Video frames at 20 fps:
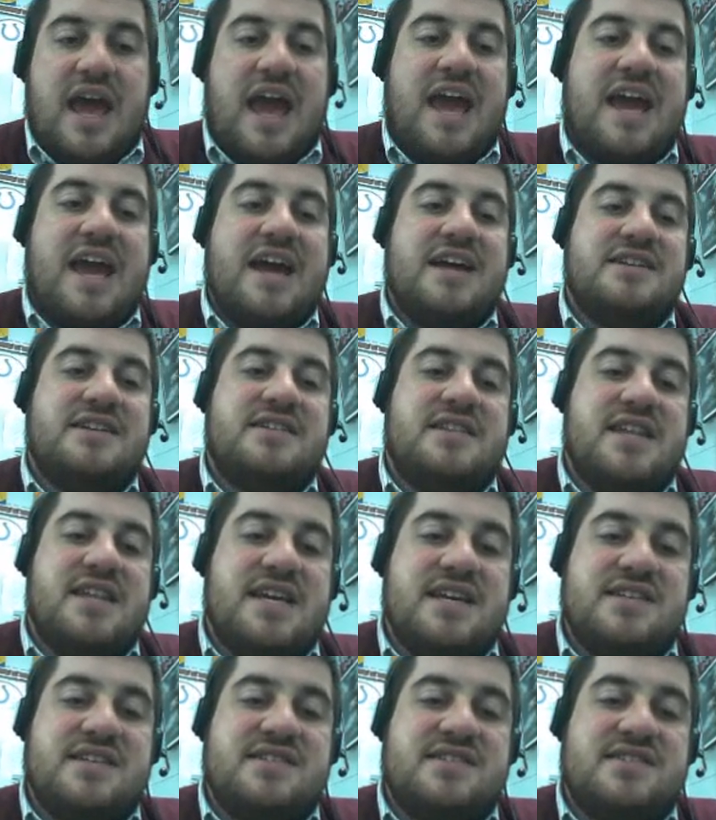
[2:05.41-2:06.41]
And
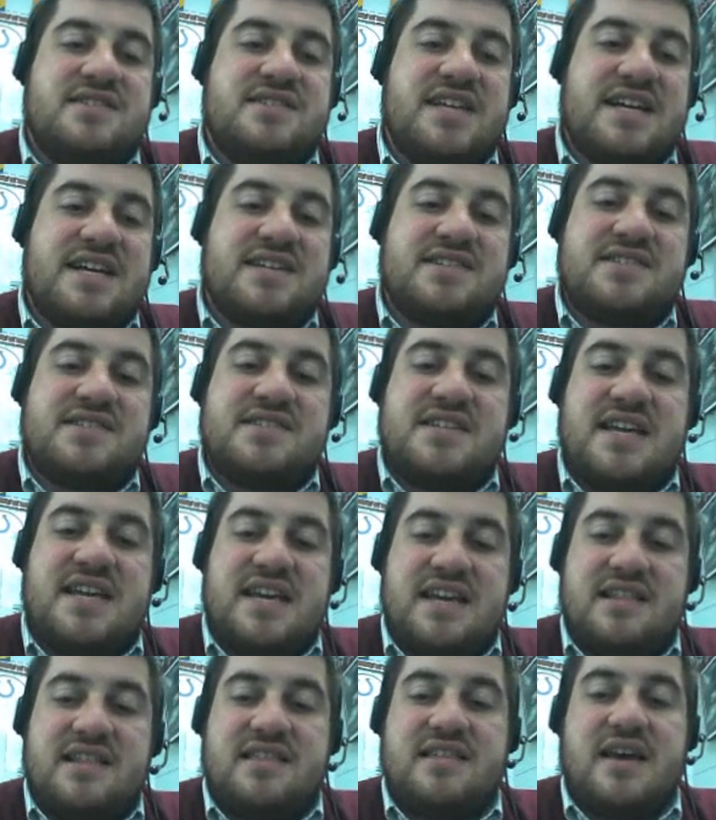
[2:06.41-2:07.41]
the
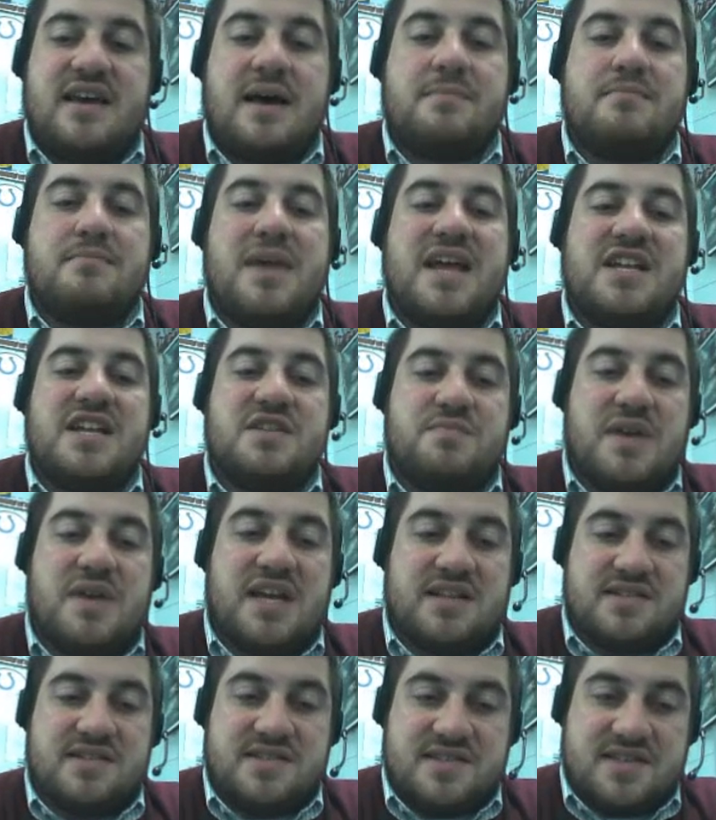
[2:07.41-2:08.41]
16th
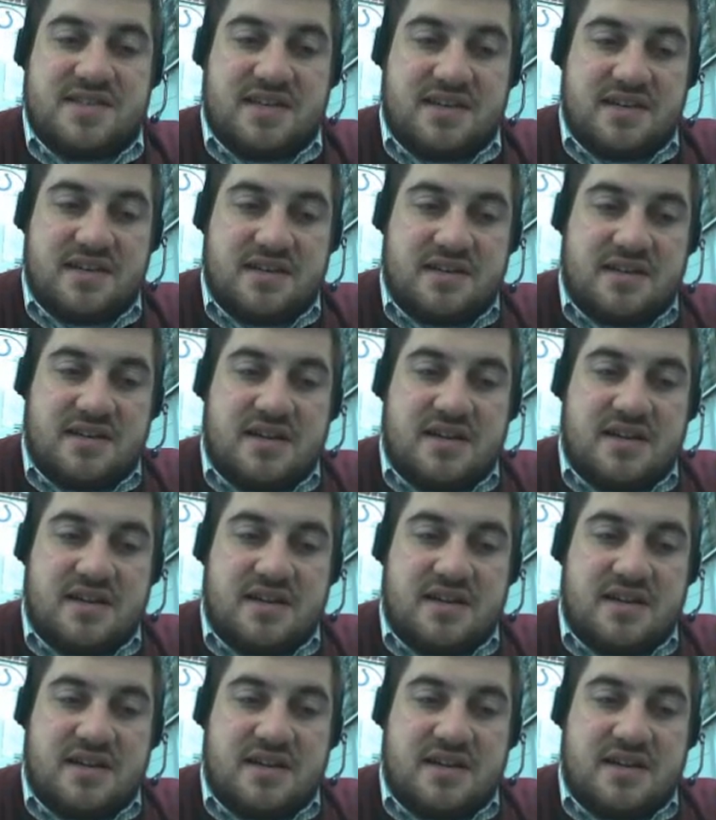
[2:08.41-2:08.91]
Amendment